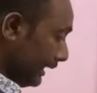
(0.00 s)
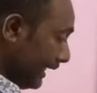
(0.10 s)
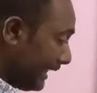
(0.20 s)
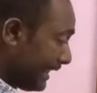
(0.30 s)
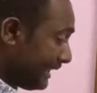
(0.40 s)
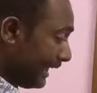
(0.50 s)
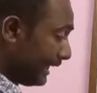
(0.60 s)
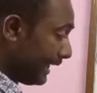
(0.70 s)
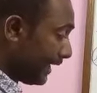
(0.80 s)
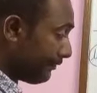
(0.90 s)
It is
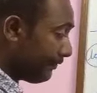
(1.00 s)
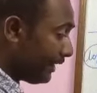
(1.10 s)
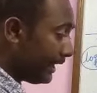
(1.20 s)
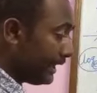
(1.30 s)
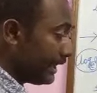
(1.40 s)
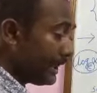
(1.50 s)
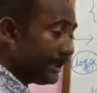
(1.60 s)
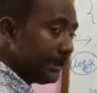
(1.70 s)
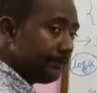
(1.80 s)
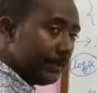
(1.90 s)
an ever
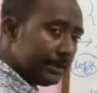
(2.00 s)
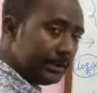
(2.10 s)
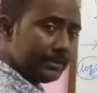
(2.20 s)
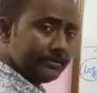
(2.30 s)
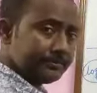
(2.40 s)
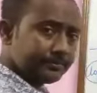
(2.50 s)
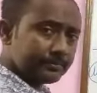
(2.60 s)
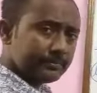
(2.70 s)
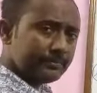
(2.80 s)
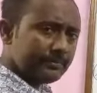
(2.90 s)
increasing function.
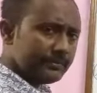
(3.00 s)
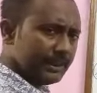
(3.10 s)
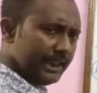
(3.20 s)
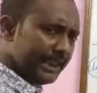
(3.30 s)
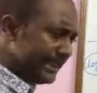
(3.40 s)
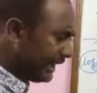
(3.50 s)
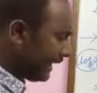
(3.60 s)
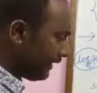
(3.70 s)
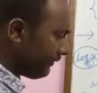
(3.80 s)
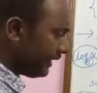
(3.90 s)
It is an
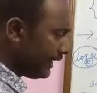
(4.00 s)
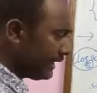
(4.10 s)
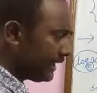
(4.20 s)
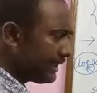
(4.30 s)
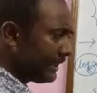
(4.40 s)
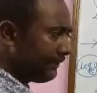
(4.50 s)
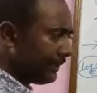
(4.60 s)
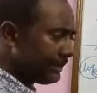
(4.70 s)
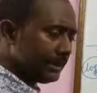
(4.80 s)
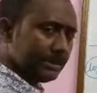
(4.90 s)
ever increasing
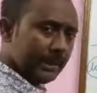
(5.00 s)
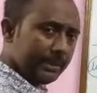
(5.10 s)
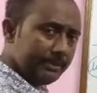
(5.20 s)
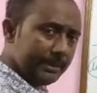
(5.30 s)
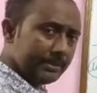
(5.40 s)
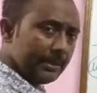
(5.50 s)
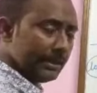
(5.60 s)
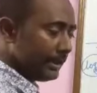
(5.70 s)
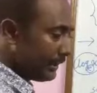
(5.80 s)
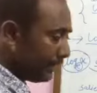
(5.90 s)
function. That means
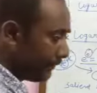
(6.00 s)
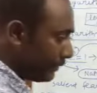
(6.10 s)
if